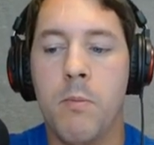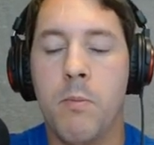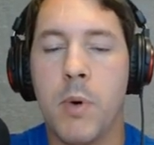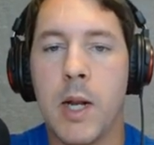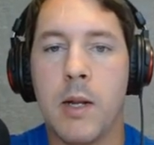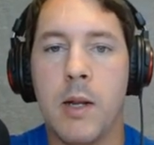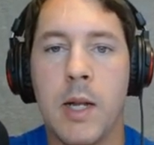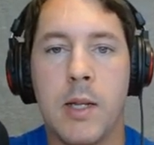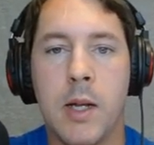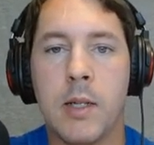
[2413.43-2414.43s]
but
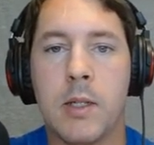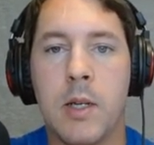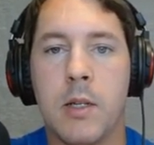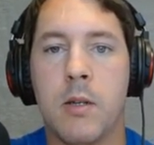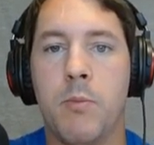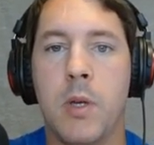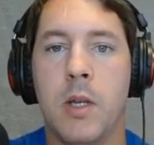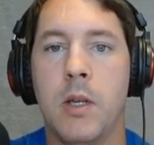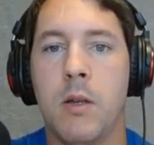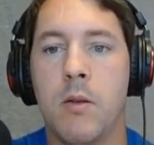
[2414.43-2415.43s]
it does need to
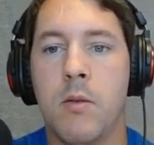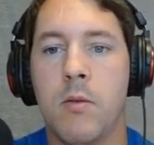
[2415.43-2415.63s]
be